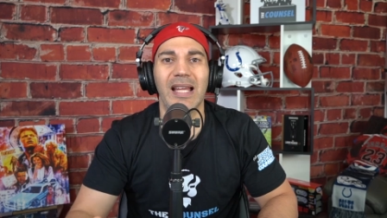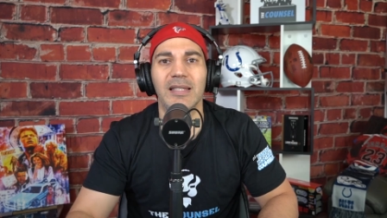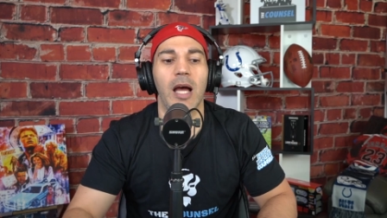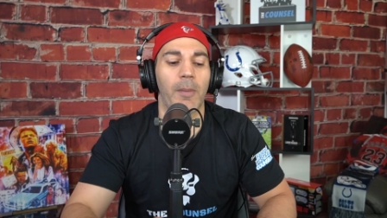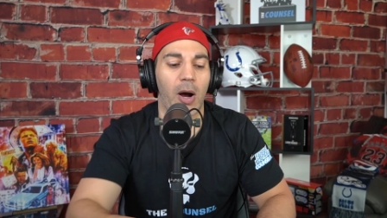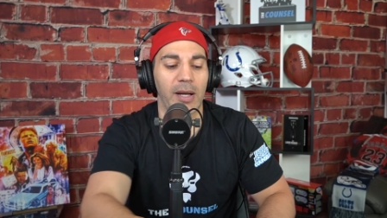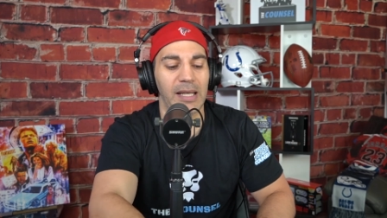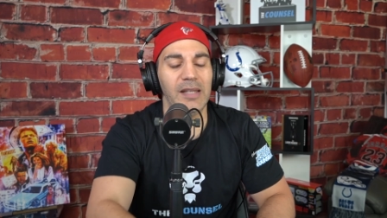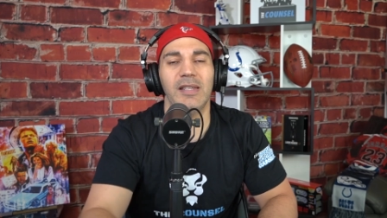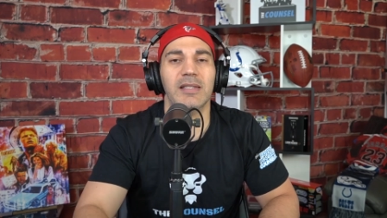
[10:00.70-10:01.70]
he ends up on
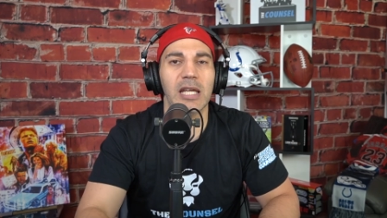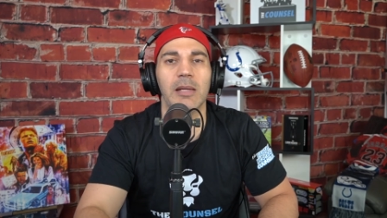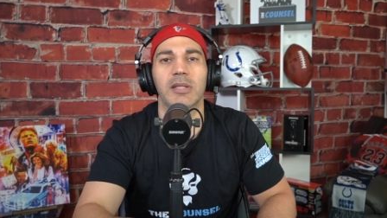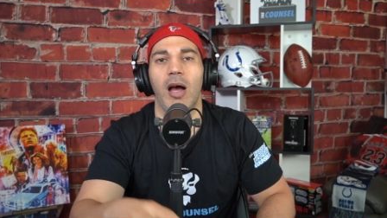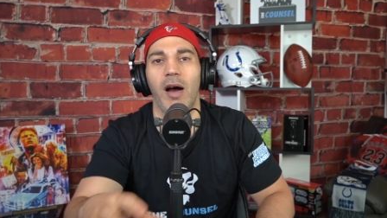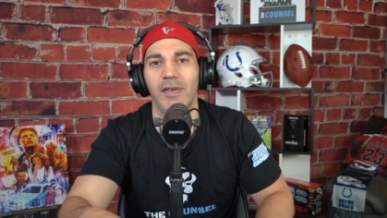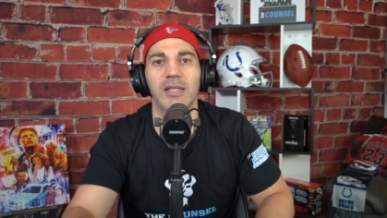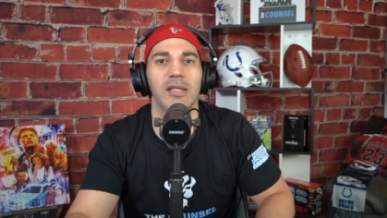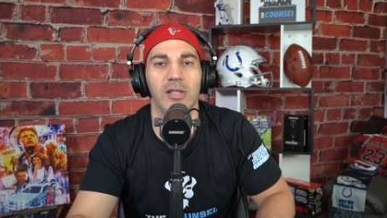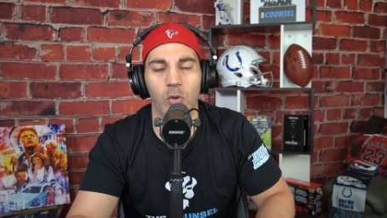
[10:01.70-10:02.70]
any of these teams,
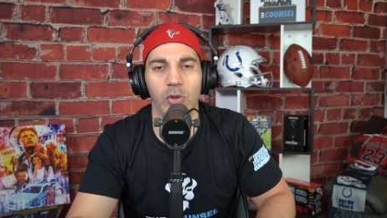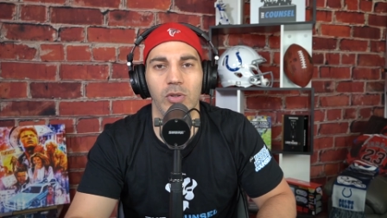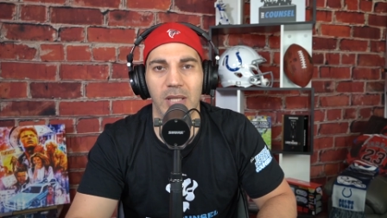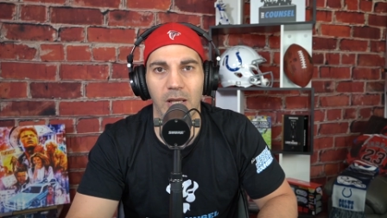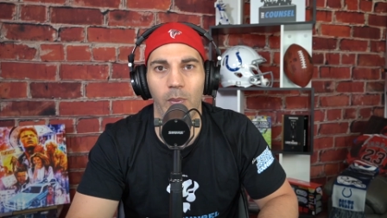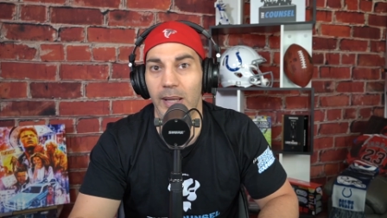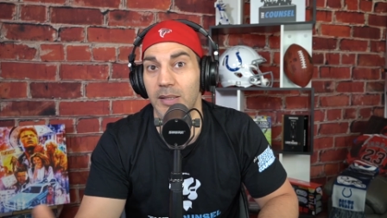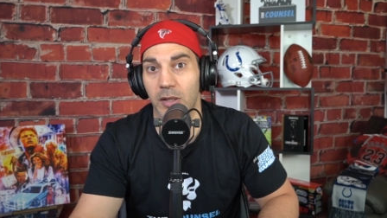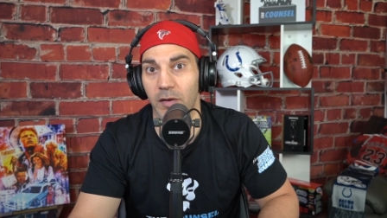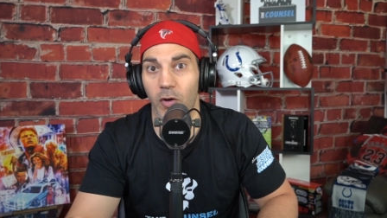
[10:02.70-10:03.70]
obviously it's going to take away
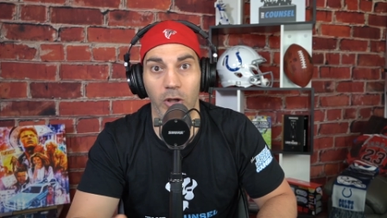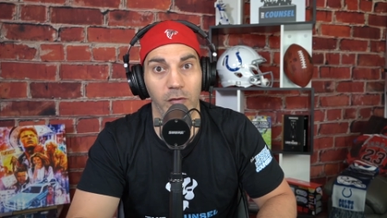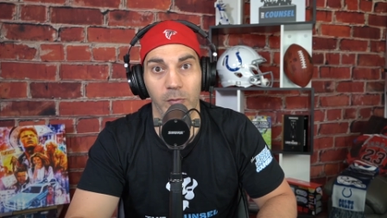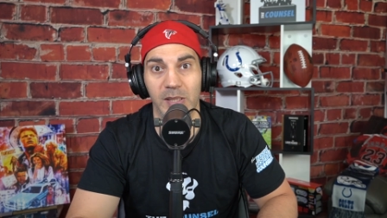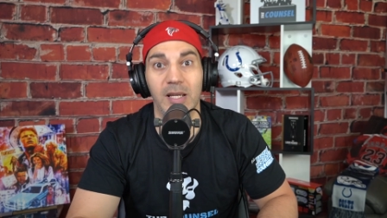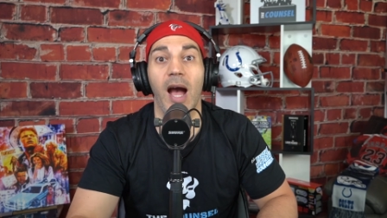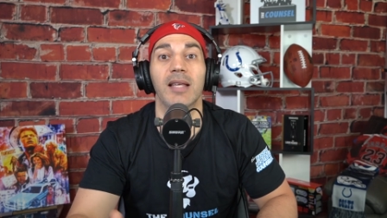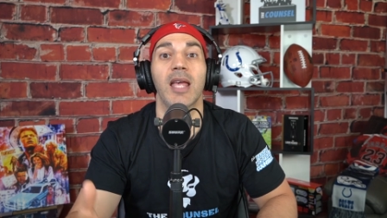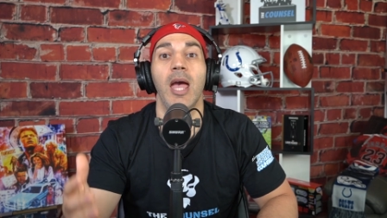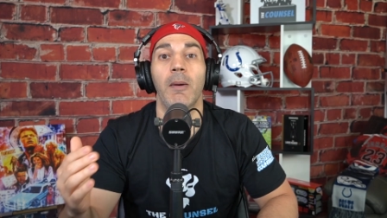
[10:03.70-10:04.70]
a ton of volume from these
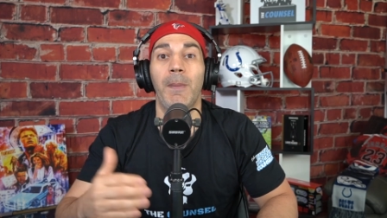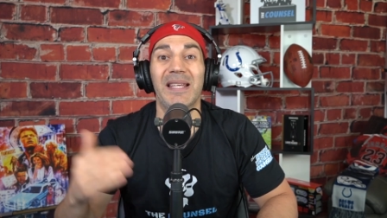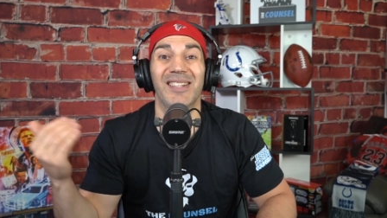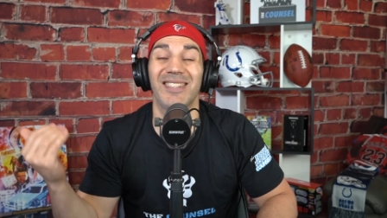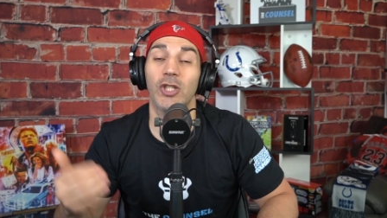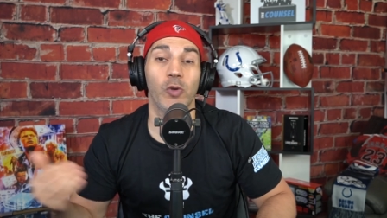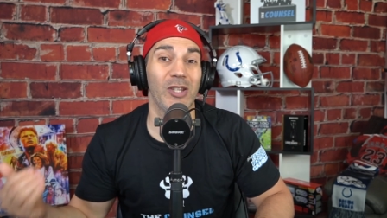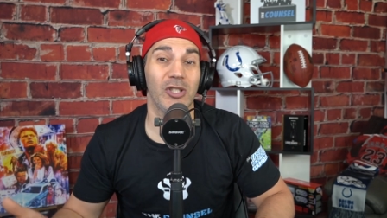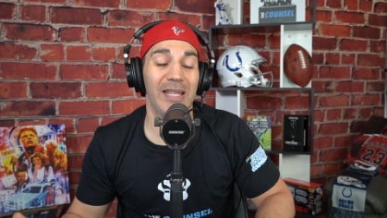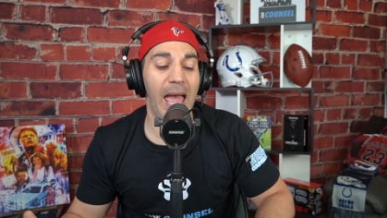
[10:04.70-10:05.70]
guys. But based on the
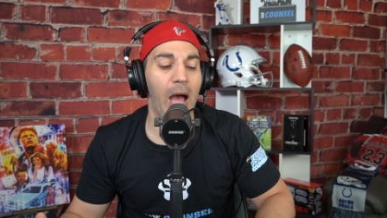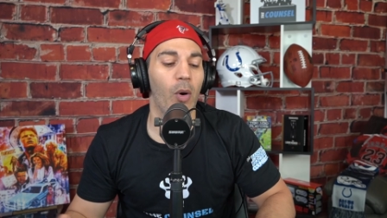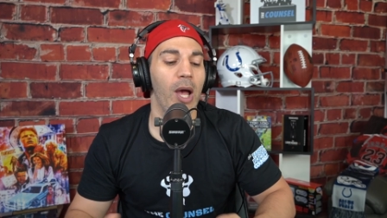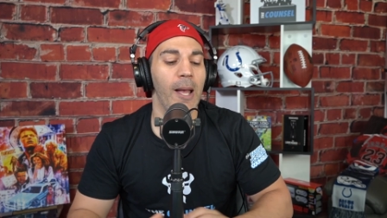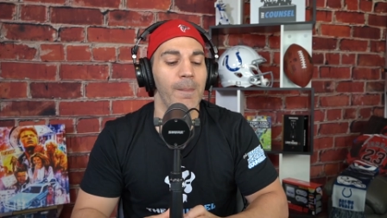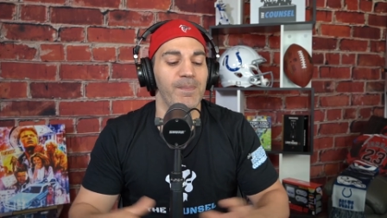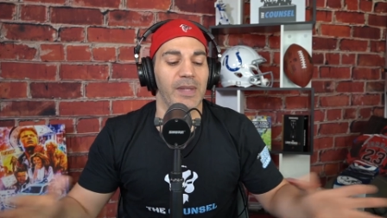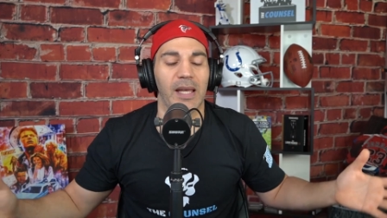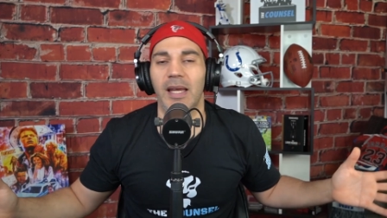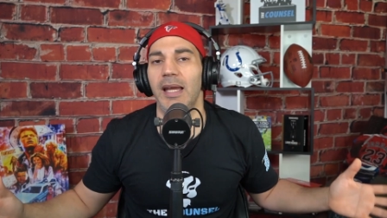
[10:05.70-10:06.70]
situation now,
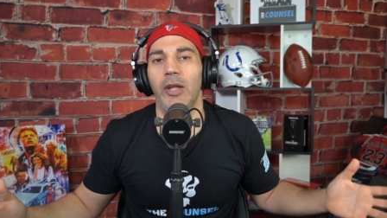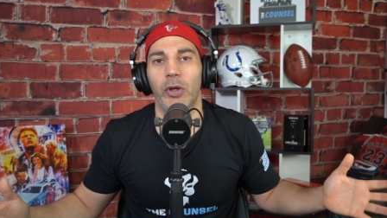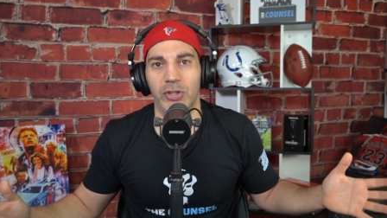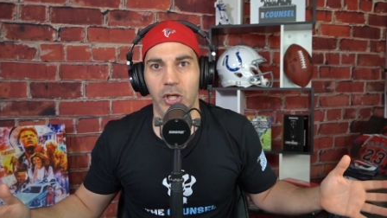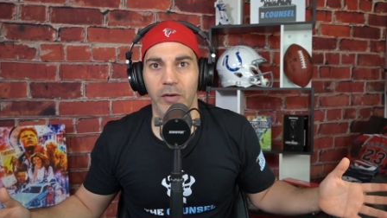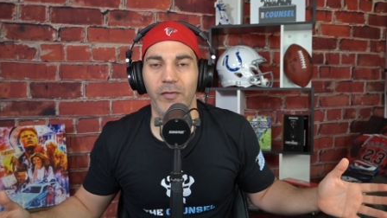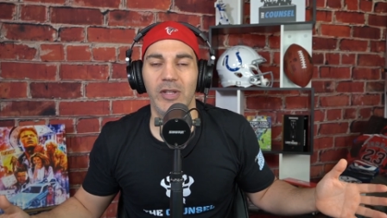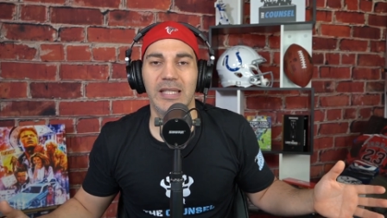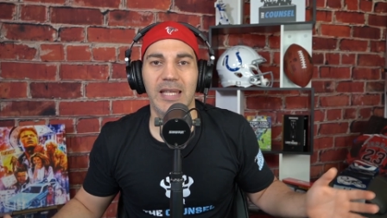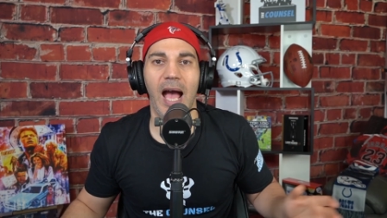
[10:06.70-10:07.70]
it looks good
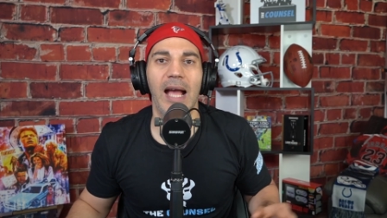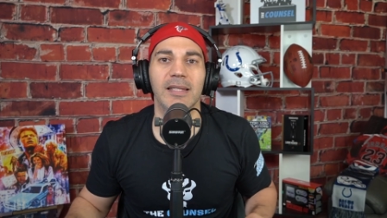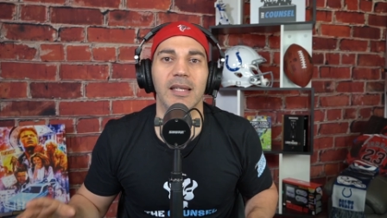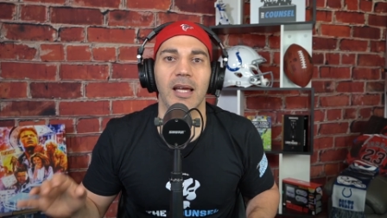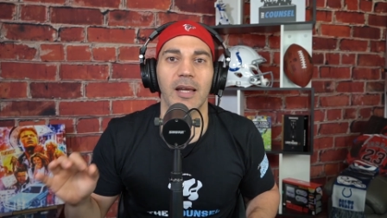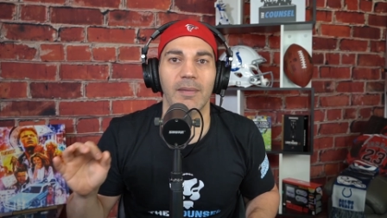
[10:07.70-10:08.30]
for these guys.